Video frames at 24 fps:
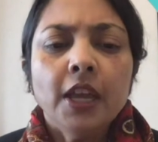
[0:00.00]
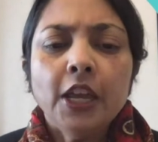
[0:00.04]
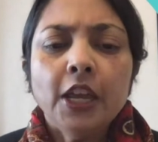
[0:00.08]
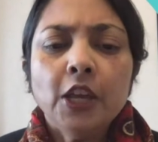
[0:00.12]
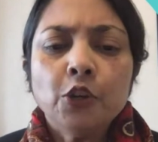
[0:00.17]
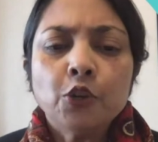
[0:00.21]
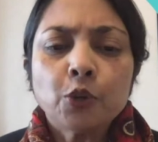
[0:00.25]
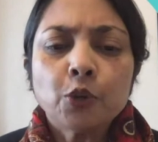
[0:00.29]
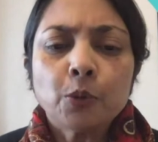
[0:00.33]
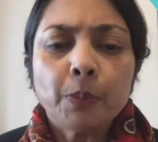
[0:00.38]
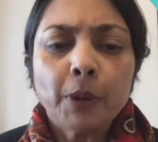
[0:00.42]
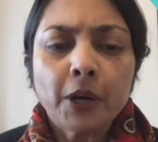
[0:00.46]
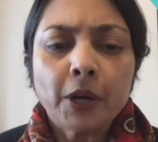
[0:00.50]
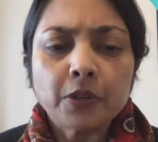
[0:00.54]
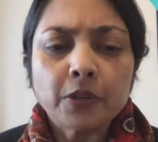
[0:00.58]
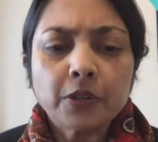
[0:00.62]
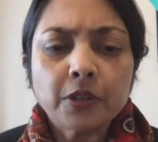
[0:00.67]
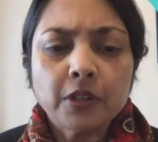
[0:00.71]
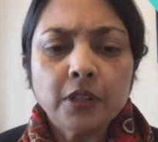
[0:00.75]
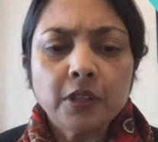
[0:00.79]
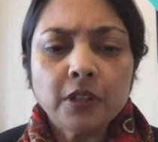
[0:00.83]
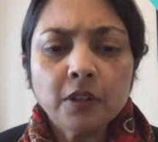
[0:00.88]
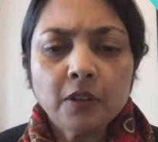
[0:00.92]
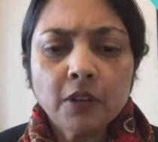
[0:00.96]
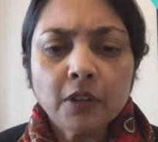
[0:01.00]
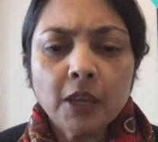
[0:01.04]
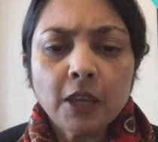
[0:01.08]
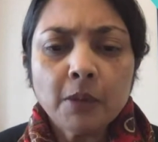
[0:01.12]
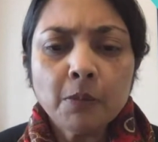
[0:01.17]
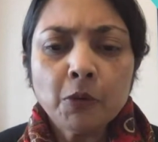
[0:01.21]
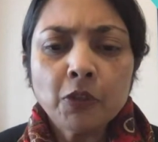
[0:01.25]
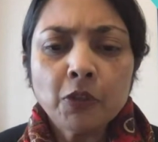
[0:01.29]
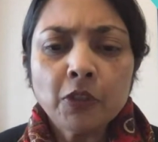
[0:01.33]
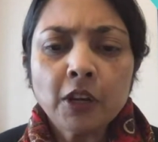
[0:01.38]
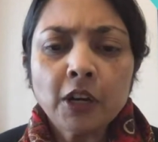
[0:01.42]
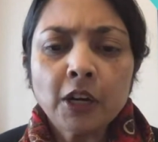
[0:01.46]
Intraperitoneal
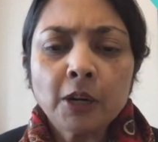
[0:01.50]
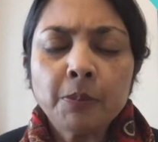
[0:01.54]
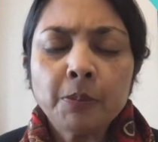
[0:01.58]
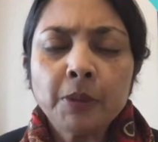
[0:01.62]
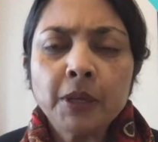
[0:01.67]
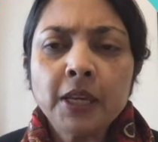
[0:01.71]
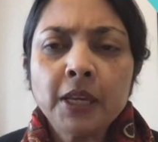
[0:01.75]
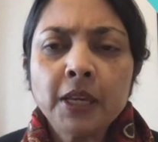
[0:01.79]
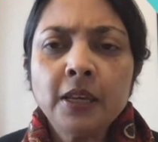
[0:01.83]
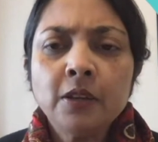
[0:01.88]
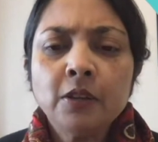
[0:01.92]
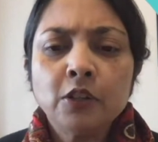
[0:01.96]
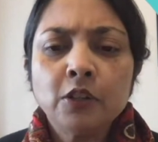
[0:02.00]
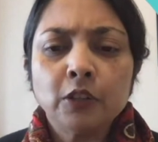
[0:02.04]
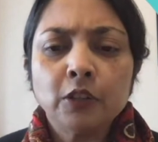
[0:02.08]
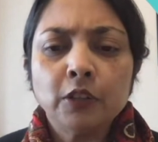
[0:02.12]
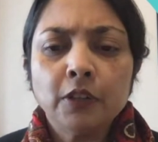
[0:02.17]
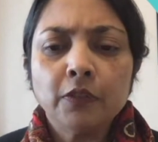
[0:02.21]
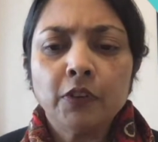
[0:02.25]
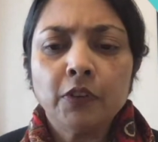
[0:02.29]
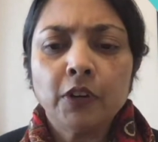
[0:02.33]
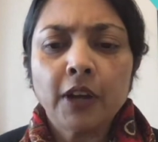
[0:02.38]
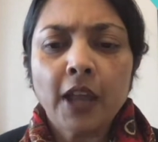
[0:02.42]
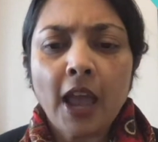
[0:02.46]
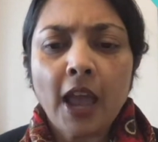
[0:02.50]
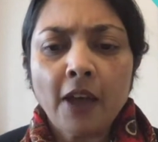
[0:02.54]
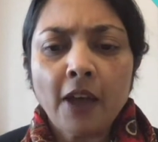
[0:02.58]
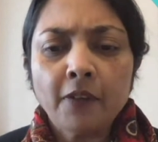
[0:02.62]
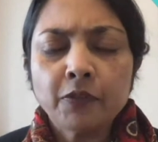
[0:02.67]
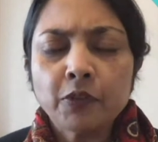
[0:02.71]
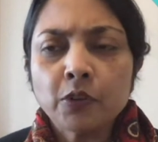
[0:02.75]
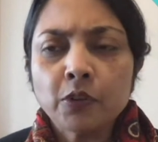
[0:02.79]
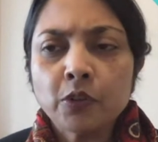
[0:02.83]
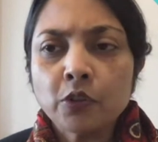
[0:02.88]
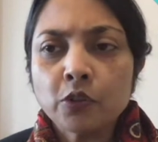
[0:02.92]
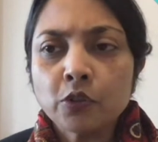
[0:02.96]
chemotherapy delivered
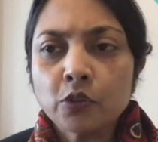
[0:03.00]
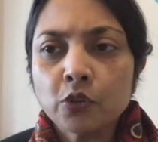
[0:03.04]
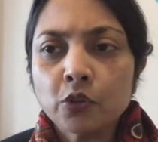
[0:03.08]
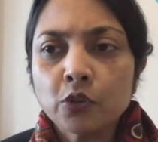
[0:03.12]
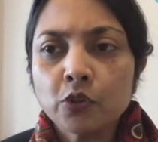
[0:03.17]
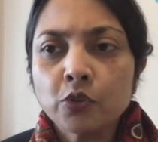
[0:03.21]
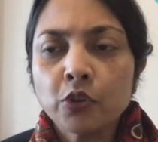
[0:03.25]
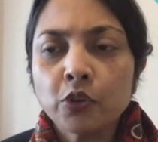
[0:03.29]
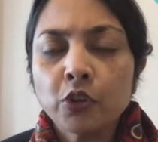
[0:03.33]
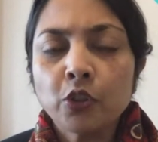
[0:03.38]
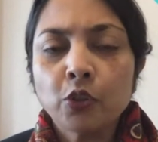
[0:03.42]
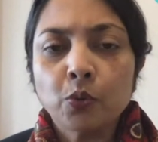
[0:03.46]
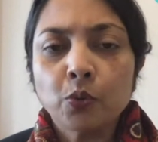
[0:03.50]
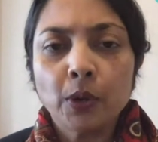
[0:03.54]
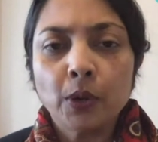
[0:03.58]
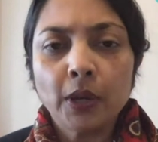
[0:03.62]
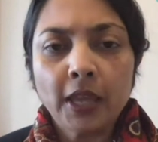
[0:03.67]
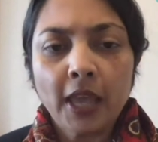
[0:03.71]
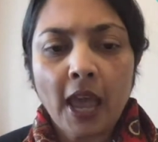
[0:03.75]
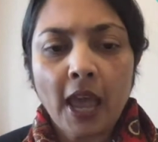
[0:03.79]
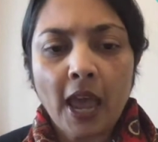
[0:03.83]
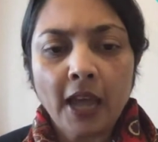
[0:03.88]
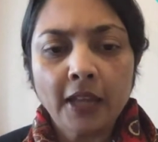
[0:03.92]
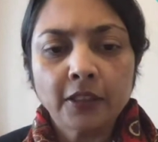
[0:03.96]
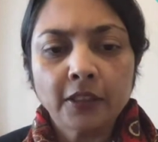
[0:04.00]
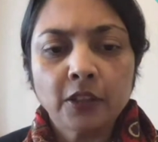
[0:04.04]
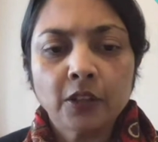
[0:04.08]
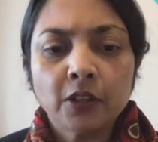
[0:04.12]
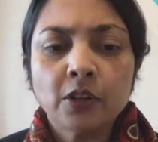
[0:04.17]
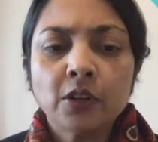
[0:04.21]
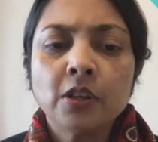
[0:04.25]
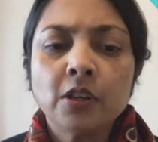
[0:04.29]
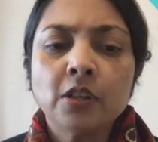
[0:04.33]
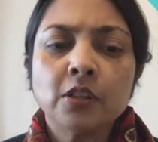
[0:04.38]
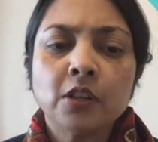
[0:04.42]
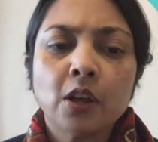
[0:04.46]
after the surgery through a
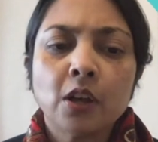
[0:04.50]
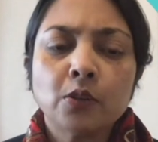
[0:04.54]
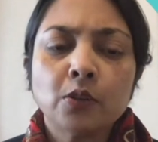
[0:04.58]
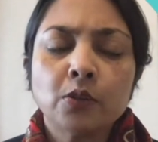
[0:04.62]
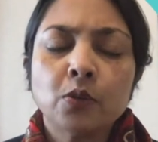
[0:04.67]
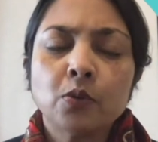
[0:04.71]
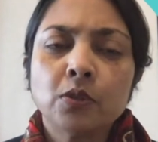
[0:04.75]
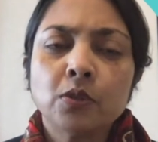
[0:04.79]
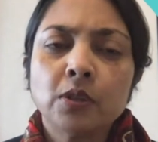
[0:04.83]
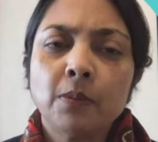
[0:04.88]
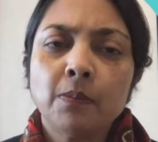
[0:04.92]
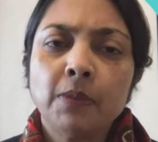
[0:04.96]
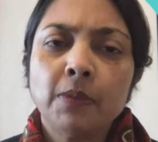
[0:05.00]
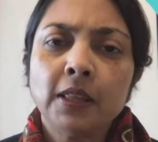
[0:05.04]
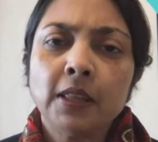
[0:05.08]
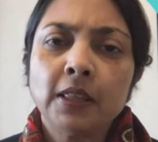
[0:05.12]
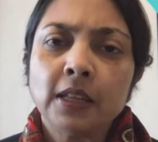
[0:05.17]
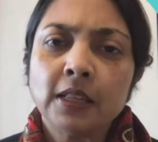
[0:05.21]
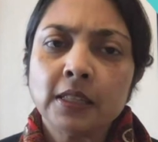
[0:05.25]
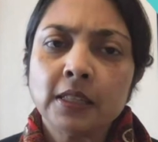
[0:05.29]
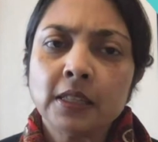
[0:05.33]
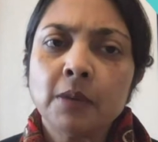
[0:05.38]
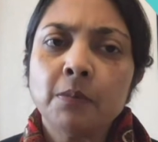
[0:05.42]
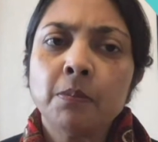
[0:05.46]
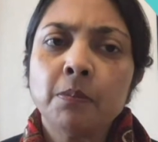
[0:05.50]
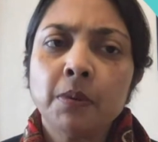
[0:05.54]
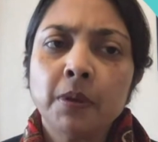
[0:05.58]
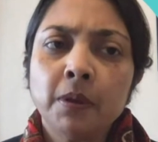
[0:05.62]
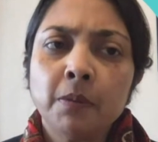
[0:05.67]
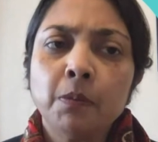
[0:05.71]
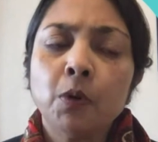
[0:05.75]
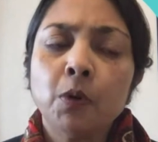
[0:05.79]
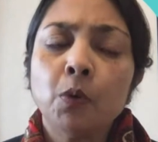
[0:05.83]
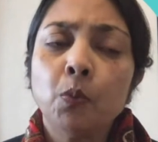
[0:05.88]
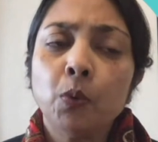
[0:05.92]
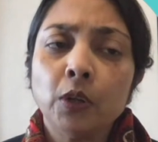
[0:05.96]
catheter is also something that some
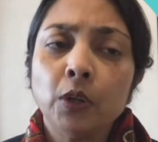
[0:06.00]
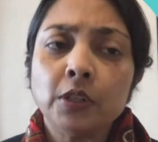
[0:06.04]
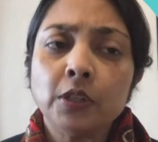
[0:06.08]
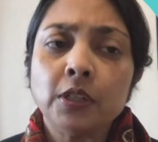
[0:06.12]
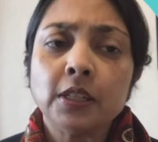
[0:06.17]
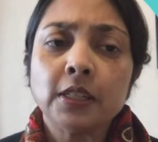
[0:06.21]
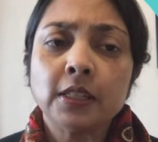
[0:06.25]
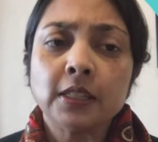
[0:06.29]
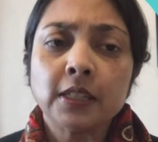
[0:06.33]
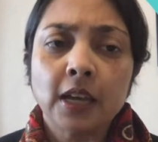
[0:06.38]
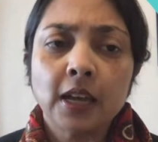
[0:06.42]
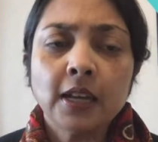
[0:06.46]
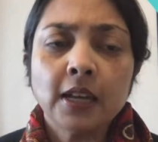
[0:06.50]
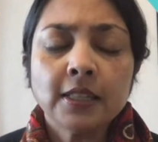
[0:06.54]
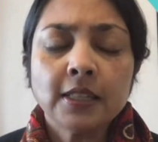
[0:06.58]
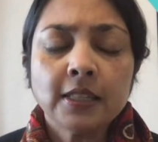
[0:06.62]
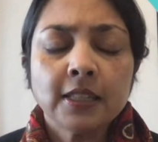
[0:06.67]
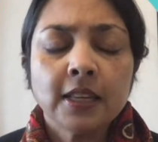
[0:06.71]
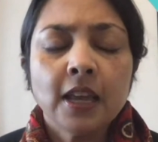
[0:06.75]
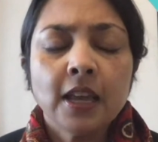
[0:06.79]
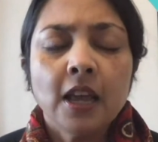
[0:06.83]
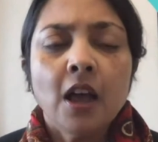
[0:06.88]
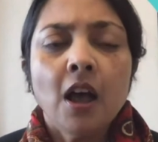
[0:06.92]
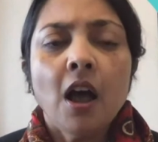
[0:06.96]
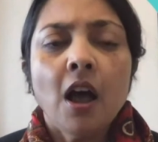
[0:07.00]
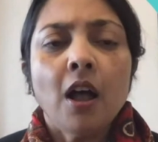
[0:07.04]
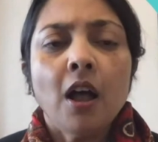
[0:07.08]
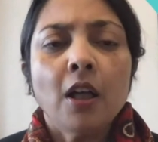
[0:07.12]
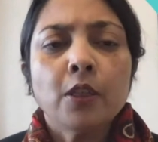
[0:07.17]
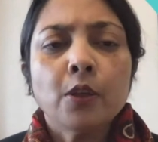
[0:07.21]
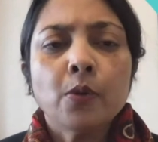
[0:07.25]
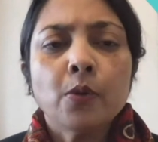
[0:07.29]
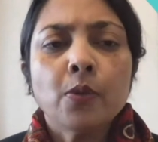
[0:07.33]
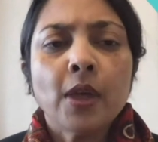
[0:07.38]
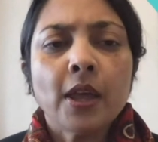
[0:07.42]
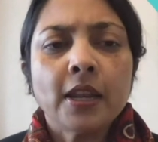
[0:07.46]
people will discuss,
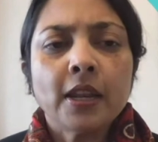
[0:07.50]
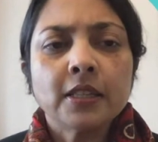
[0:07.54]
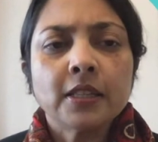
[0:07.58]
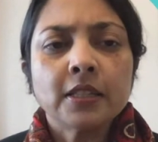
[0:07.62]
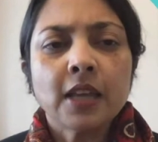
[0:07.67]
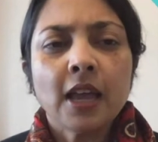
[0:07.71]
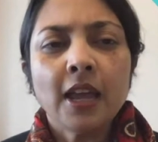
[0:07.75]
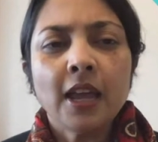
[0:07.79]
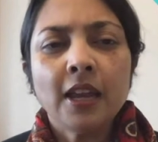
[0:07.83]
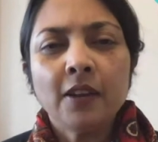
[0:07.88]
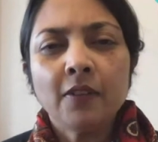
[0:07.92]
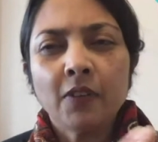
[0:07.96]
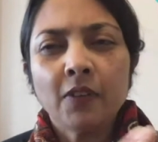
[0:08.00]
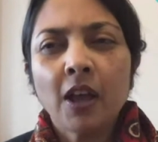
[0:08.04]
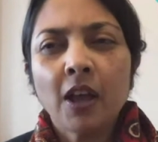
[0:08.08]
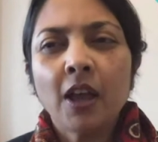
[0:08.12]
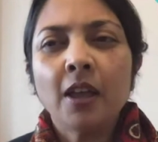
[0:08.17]
although that has kind of